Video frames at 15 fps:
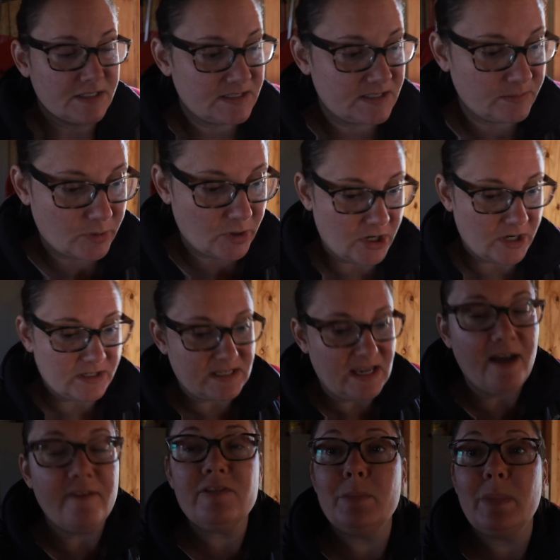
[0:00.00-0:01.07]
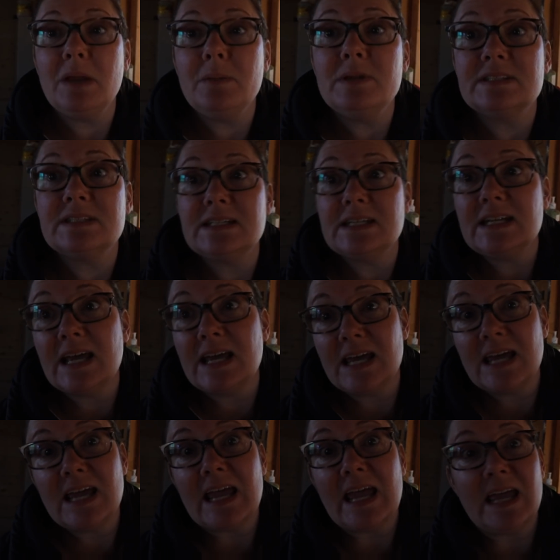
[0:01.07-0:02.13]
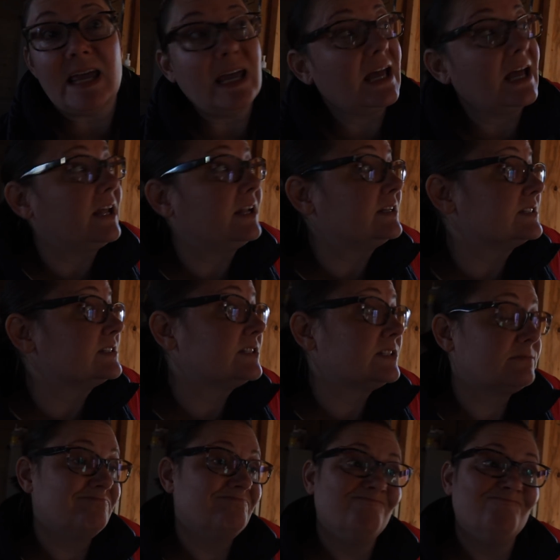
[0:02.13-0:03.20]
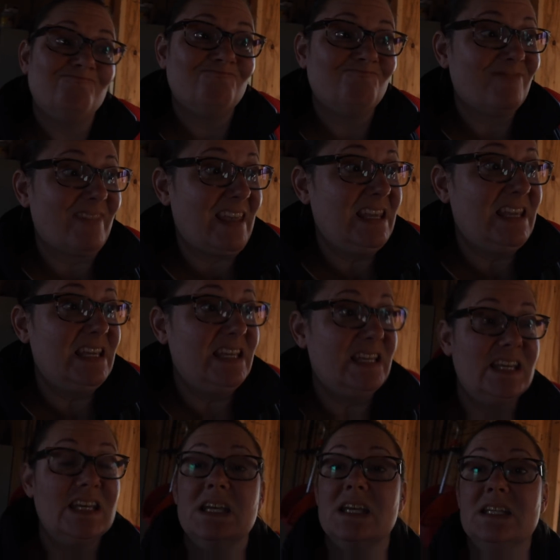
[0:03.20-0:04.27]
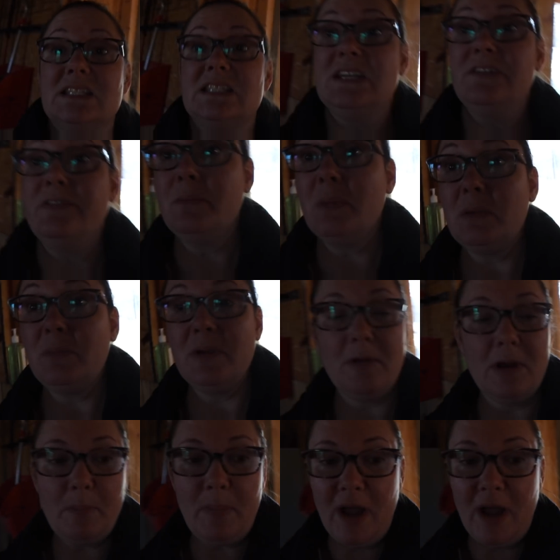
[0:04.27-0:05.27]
Zipper is having babies today and Stevie might be right